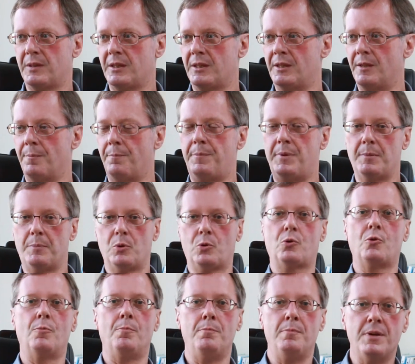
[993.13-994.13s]
the
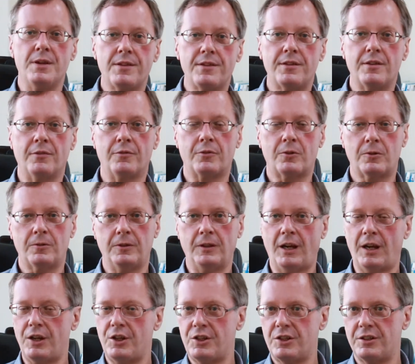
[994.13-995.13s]
biblical myth of
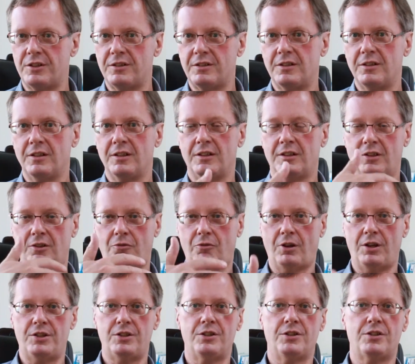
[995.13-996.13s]
creation, the
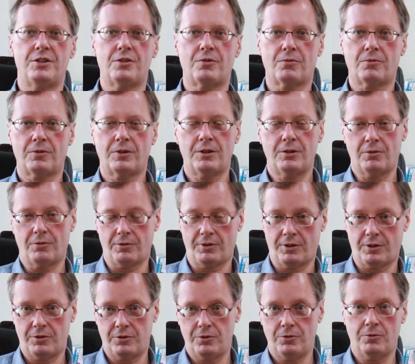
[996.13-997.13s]
creation story, or the
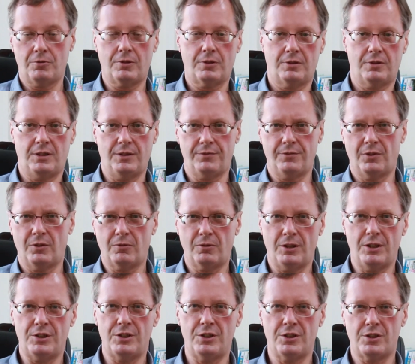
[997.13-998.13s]
two different
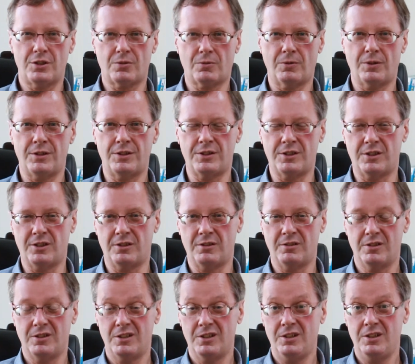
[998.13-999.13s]
creation stories in
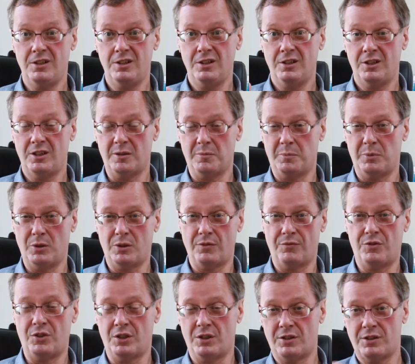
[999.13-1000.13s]
the book of
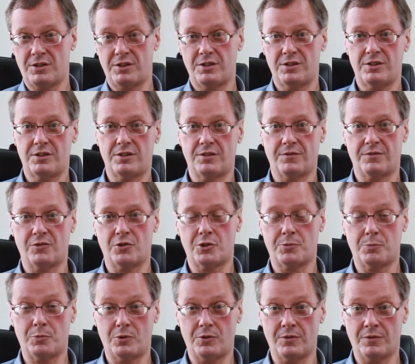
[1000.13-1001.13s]
Genesis, the first
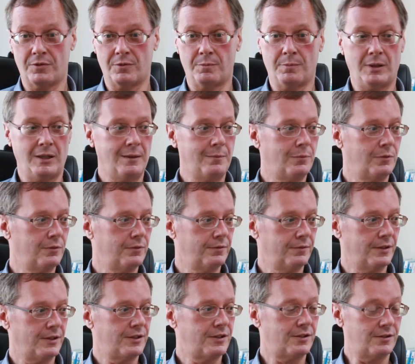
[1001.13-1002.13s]
book of the Bible.
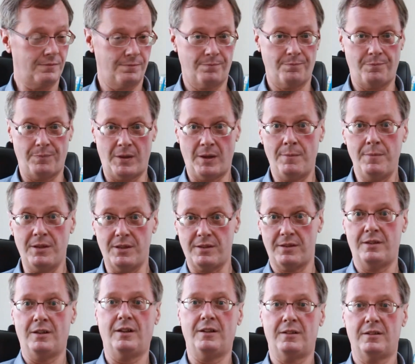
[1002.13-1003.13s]
That's a myth,
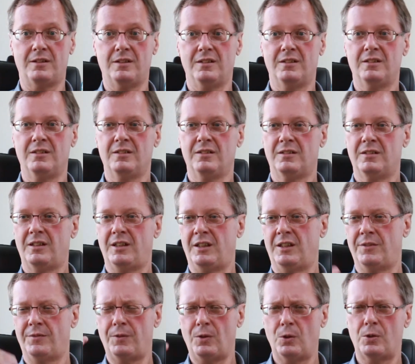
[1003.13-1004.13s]
not, and the
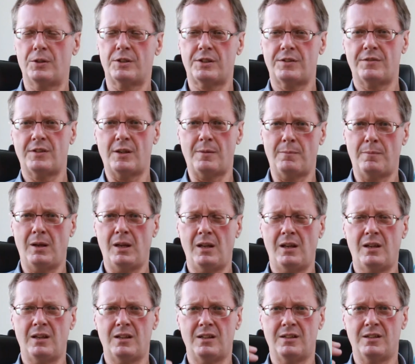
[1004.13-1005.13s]
focus of that
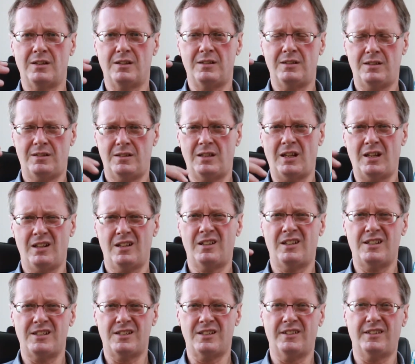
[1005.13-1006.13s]
meaning in technically
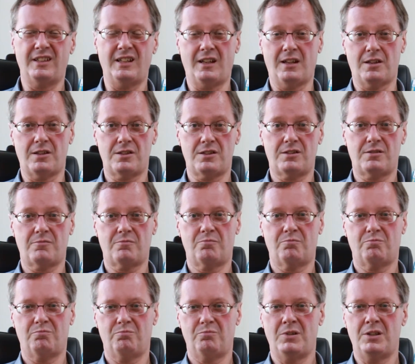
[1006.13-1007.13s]
is not that
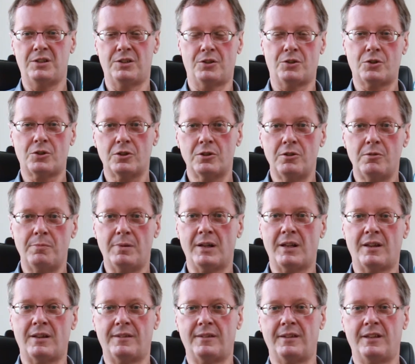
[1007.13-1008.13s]
isn't true,
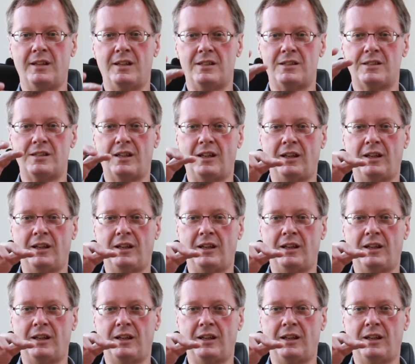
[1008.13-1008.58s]
but it's